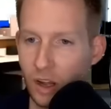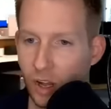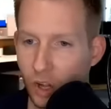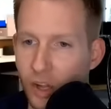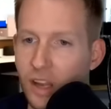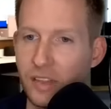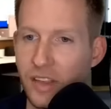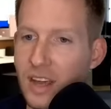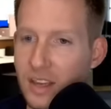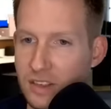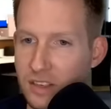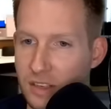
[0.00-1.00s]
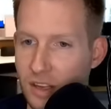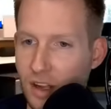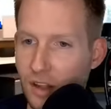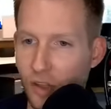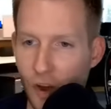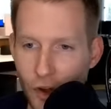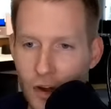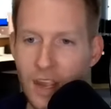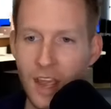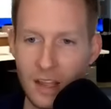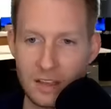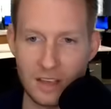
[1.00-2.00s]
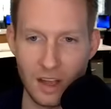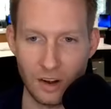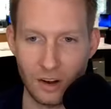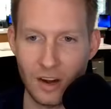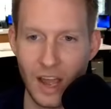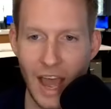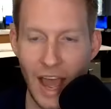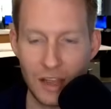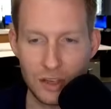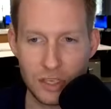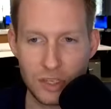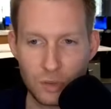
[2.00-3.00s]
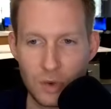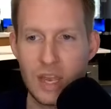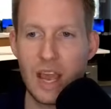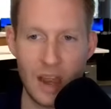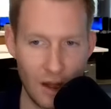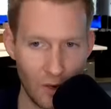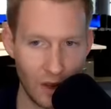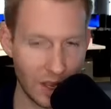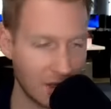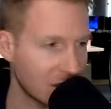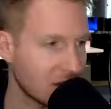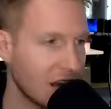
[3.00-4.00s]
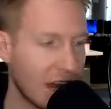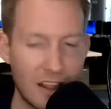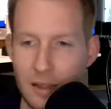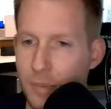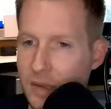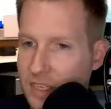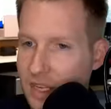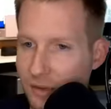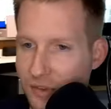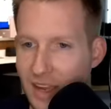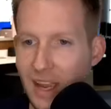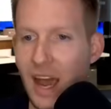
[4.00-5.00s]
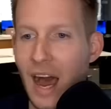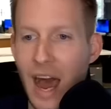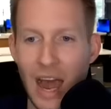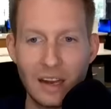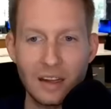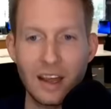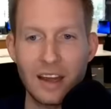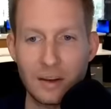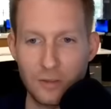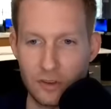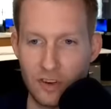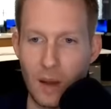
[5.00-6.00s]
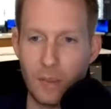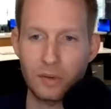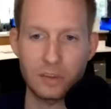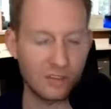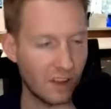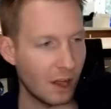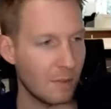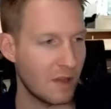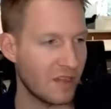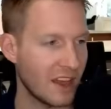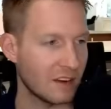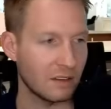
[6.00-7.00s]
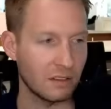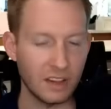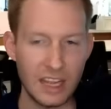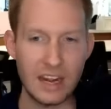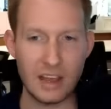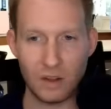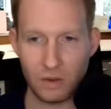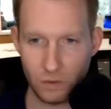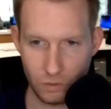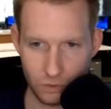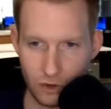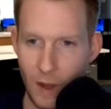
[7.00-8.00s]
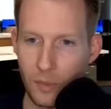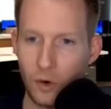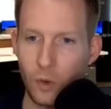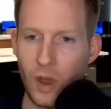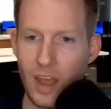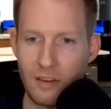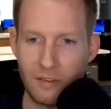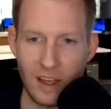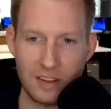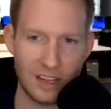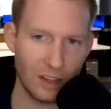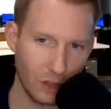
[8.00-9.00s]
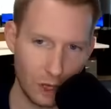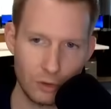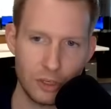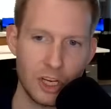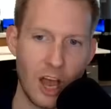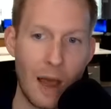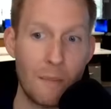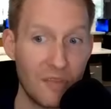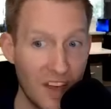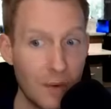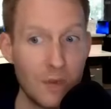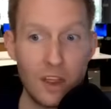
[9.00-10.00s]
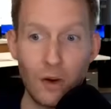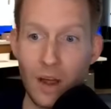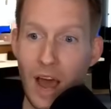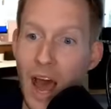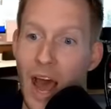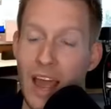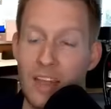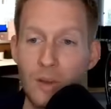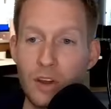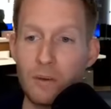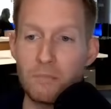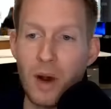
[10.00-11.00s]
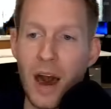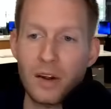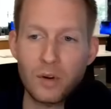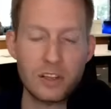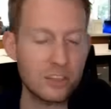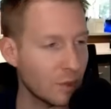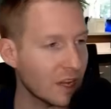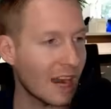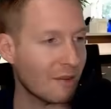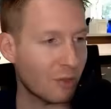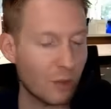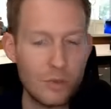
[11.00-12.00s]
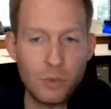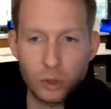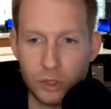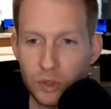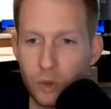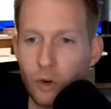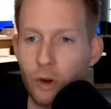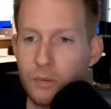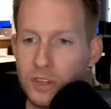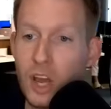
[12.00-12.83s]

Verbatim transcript: Look at this. The Hurricane Center has three areas in the Pacific highlighted for tropical development. That leading tropical wave has a low shot, but then we go to high and then we go to moderate. So we could have three more storms